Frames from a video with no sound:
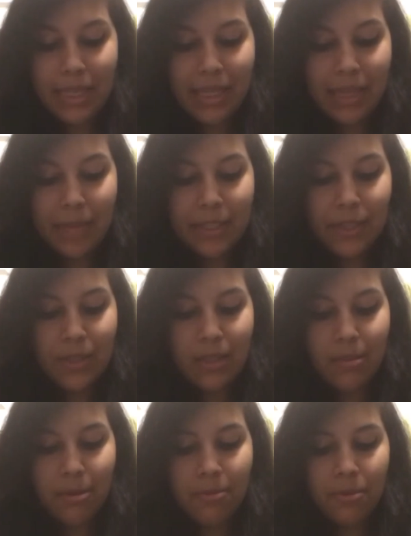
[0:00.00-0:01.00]
like I
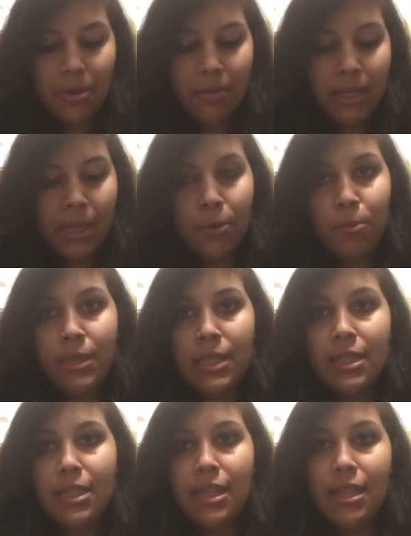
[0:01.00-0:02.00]
mentioned before when I
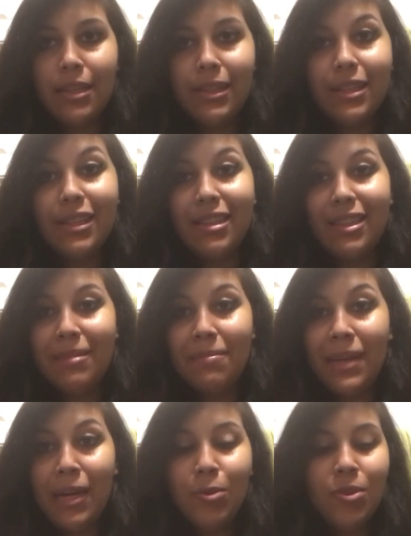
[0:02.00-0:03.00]
opened the
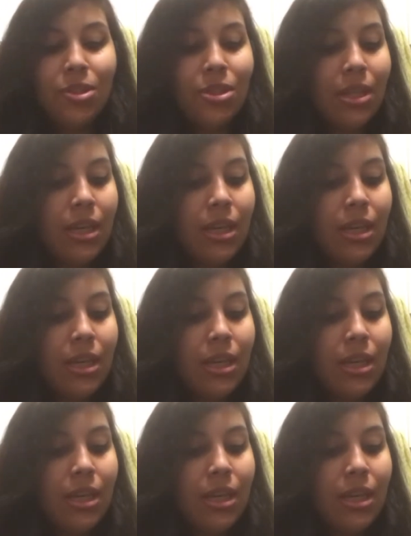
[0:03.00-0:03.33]
pouch.